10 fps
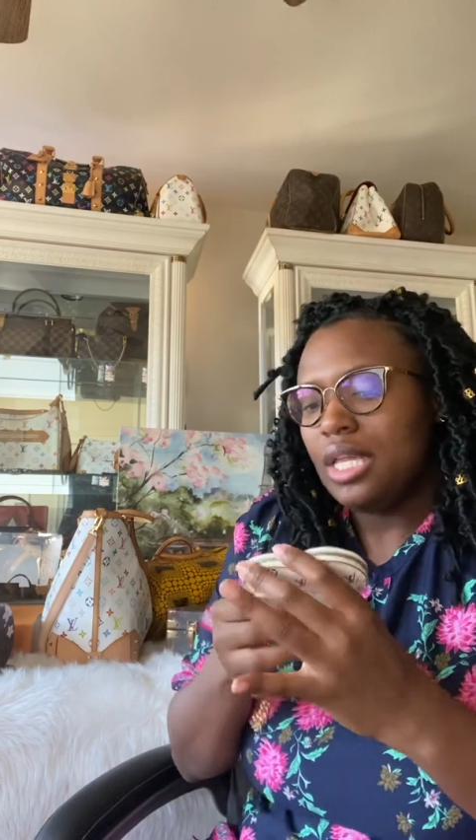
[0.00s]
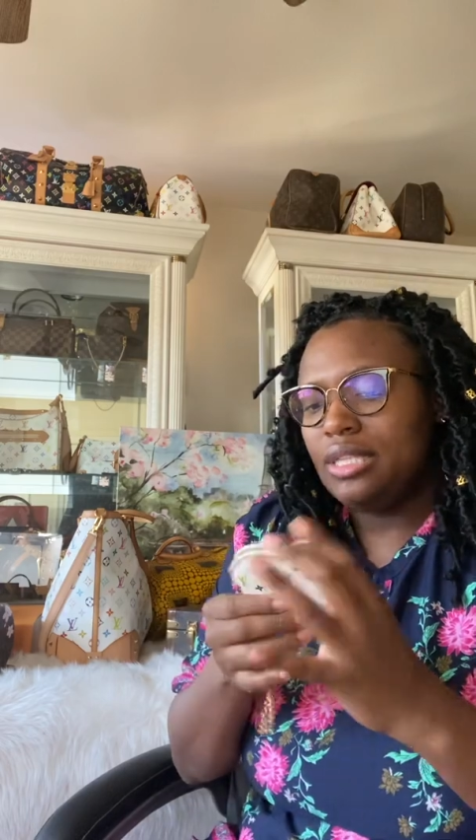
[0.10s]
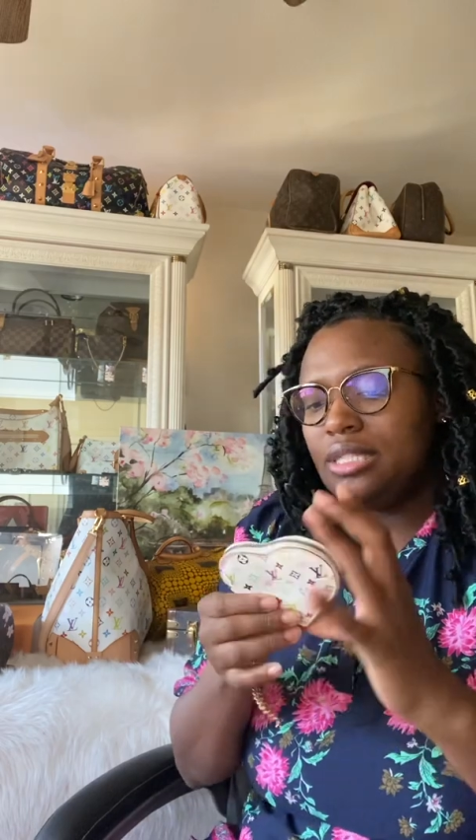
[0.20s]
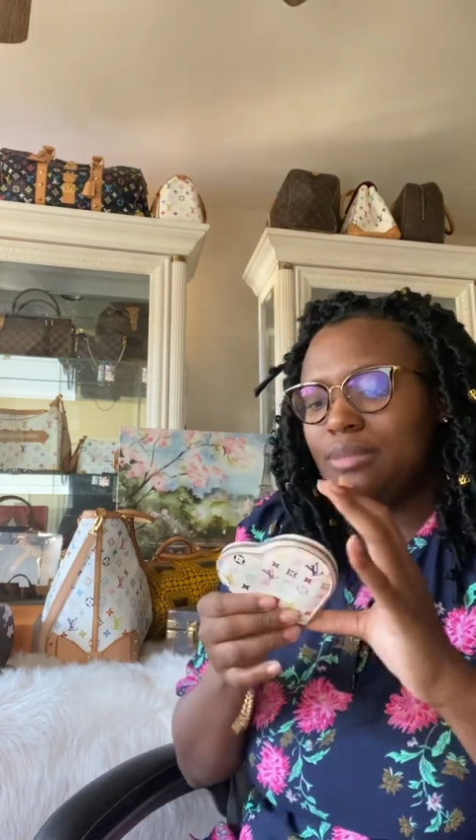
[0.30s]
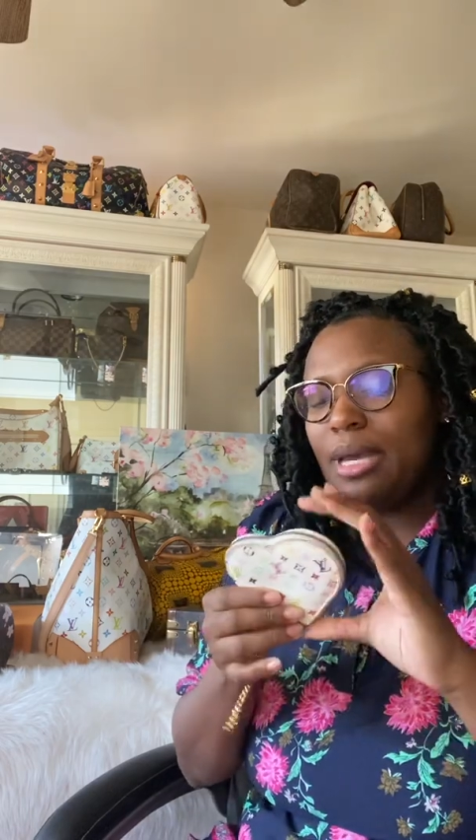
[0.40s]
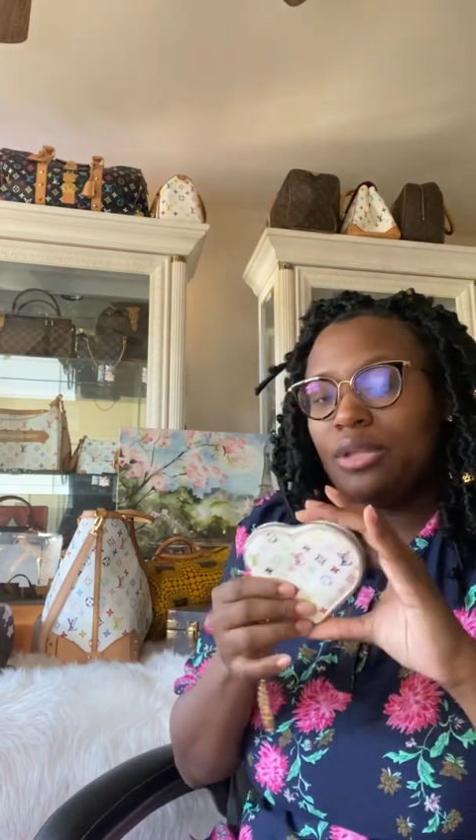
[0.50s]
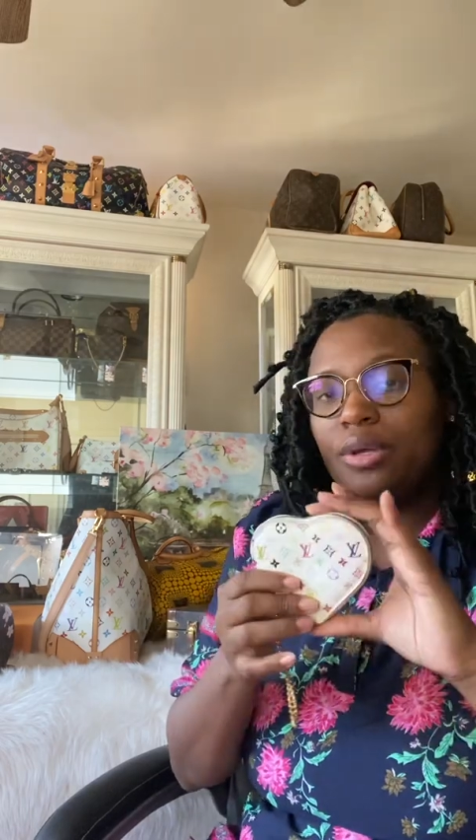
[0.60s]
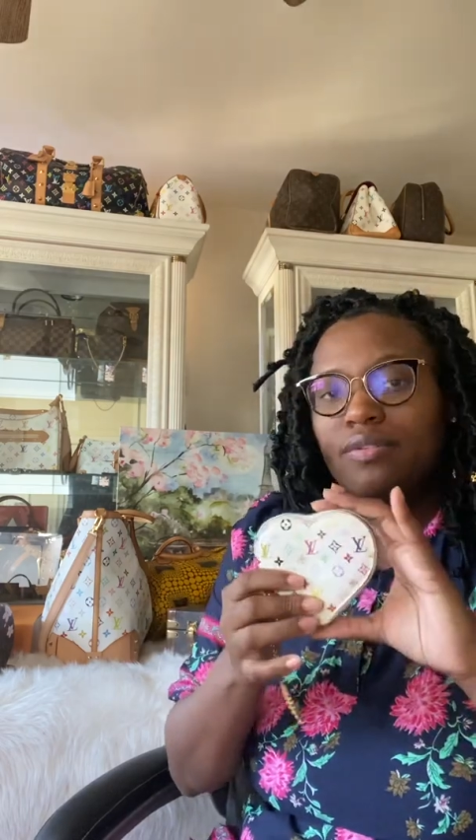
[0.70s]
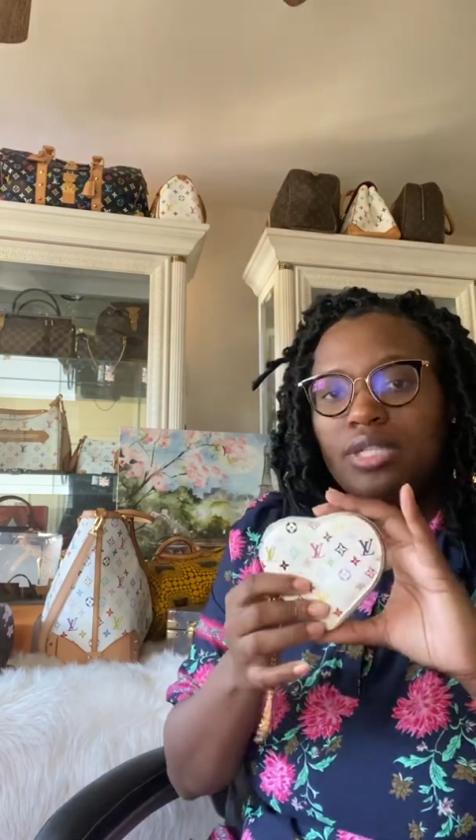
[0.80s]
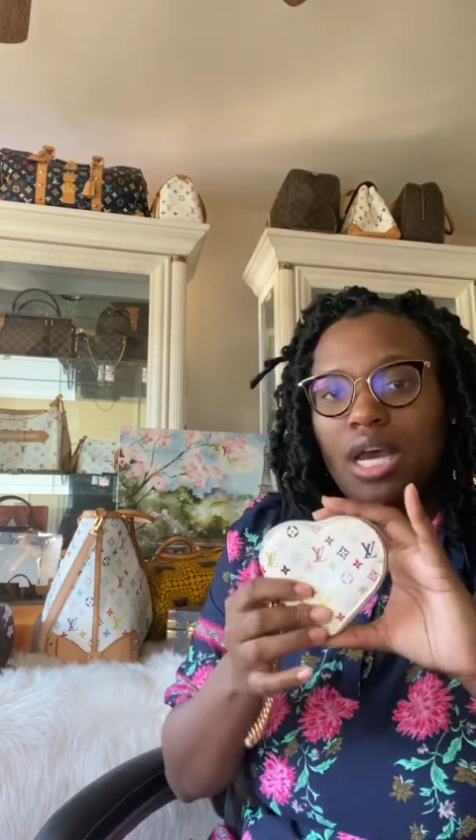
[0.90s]
This is my
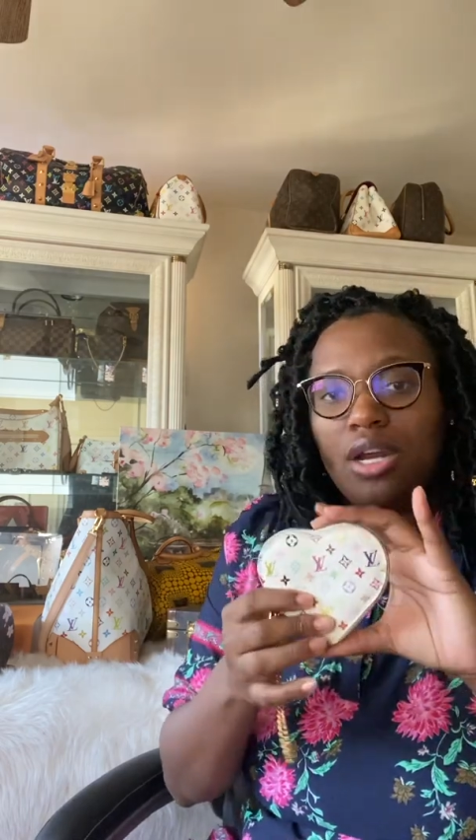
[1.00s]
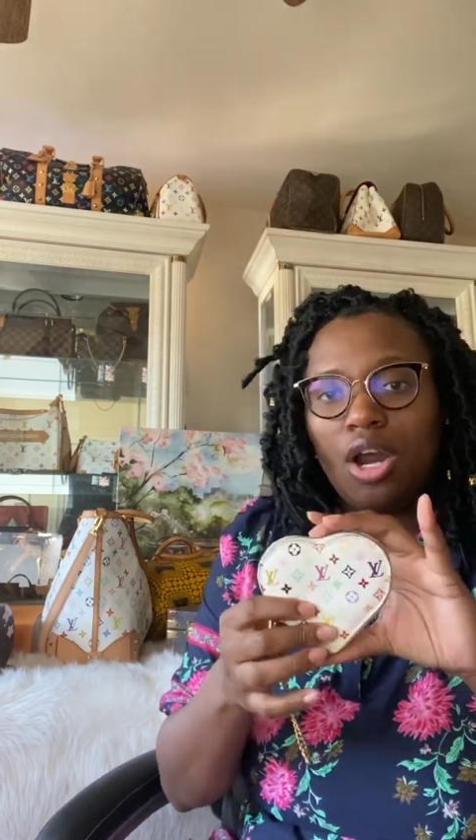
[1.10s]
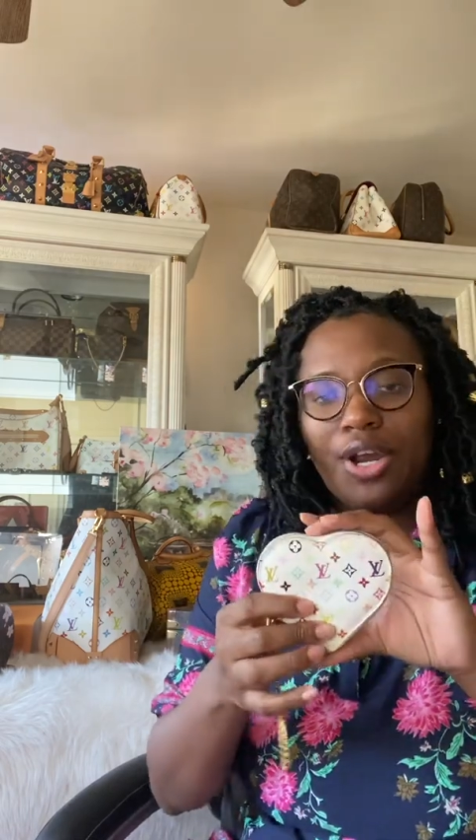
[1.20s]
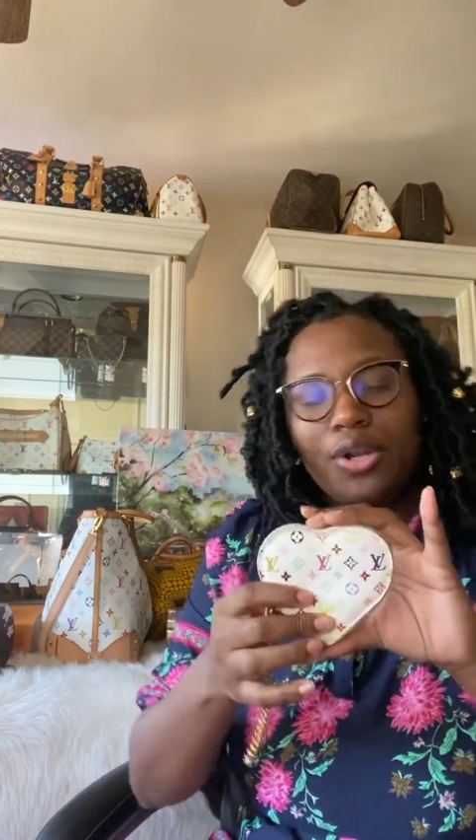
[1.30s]
Louis Vuitton heart